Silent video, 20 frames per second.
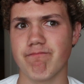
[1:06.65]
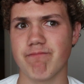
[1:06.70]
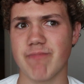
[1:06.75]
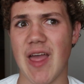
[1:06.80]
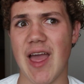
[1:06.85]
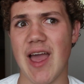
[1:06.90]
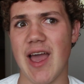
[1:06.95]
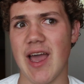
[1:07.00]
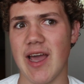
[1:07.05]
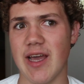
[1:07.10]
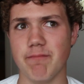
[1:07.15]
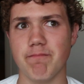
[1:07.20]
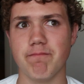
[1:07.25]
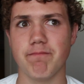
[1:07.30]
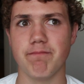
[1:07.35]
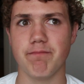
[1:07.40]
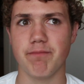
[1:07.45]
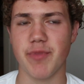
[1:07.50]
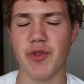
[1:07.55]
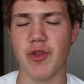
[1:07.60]
that had
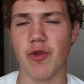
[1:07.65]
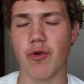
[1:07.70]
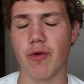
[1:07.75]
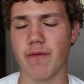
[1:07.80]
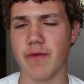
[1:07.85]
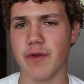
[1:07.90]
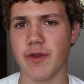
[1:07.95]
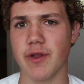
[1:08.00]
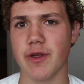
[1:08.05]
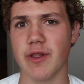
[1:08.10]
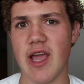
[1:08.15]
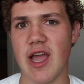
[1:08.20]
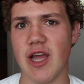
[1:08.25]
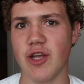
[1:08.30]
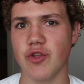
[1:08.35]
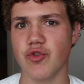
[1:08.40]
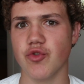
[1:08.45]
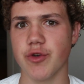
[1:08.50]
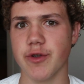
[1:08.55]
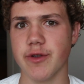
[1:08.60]
pure vanilla
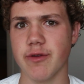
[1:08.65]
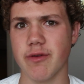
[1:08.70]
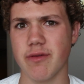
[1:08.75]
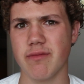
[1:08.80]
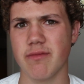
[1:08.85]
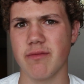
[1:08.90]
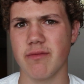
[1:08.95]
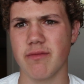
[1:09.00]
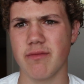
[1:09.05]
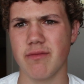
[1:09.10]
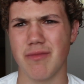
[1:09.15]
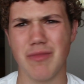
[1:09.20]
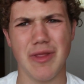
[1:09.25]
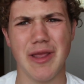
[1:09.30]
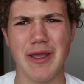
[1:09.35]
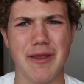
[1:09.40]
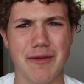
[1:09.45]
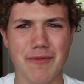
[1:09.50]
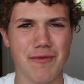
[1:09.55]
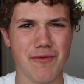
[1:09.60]
Android.
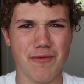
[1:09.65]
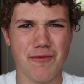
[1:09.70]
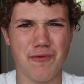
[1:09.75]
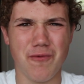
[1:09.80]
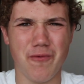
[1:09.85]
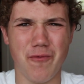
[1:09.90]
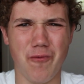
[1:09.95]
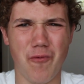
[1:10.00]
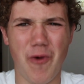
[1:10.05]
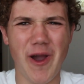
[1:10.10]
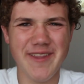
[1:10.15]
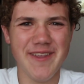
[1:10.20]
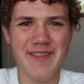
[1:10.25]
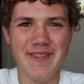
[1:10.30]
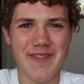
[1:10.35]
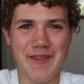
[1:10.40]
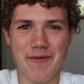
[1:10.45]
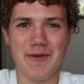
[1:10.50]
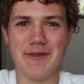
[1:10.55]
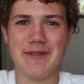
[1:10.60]
Like, why
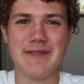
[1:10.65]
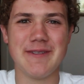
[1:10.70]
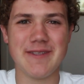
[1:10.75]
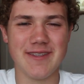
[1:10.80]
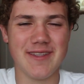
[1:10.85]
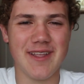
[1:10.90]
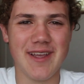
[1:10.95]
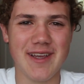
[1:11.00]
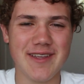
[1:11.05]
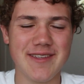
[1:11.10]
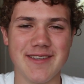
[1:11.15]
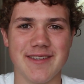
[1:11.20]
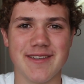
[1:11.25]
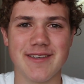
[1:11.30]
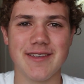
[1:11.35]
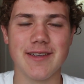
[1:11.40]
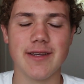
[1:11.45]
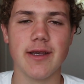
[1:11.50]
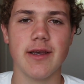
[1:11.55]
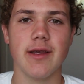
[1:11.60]
didn't they release the
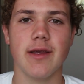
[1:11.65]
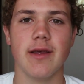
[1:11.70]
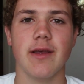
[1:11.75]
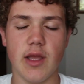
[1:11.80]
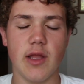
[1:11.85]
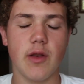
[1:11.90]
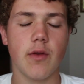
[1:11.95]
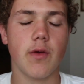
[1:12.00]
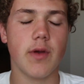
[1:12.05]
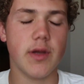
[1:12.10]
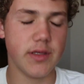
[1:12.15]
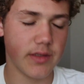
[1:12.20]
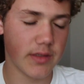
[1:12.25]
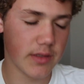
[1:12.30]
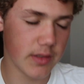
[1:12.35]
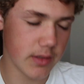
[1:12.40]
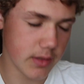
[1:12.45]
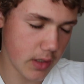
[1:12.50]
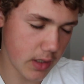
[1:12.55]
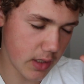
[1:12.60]
Nexus?
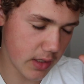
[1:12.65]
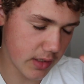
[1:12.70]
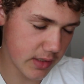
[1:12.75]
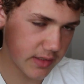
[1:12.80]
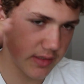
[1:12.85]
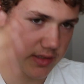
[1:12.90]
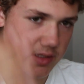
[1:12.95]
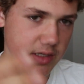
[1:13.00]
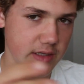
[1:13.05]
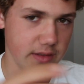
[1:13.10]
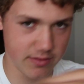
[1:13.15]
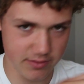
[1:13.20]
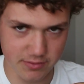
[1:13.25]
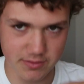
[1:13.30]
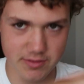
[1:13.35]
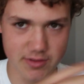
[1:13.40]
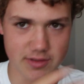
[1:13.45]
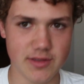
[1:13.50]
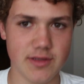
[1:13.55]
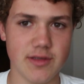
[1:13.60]
Anyways, uh, let's get
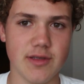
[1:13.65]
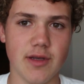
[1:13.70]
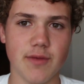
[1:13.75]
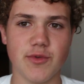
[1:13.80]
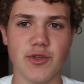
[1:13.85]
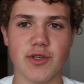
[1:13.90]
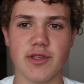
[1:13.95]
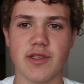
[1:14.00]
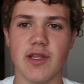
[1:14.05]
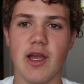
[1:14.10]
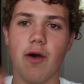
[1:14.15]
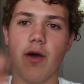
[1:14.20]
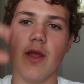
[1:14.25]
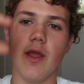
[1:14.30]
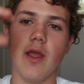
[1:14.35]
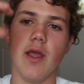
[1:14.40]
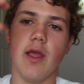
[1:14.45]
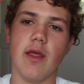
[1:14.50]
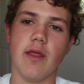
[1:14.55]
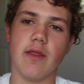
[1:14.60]
to the subject now.
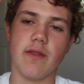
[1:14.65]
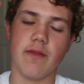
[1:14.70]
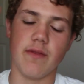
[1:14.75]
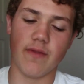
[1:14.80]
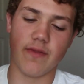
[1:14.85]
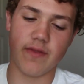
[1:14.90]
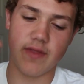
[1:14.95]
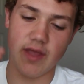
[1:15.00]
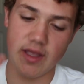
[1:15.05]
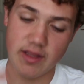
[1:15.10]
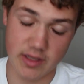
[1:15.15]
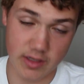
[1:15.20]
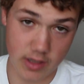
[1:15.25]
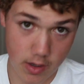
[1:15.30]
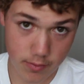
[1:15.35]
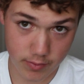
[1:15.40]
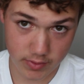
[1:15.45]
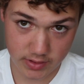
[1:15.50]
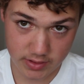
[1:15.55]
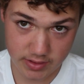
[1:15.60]
They did
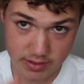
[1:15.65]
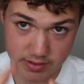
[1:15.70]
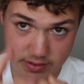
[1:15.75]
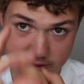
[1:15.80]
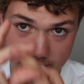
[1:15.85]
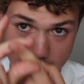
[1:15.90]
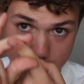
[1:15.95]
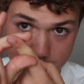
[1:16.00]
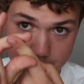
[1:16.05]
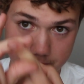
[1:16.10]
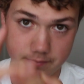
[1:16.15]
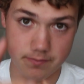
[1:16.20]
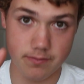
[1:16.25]
not release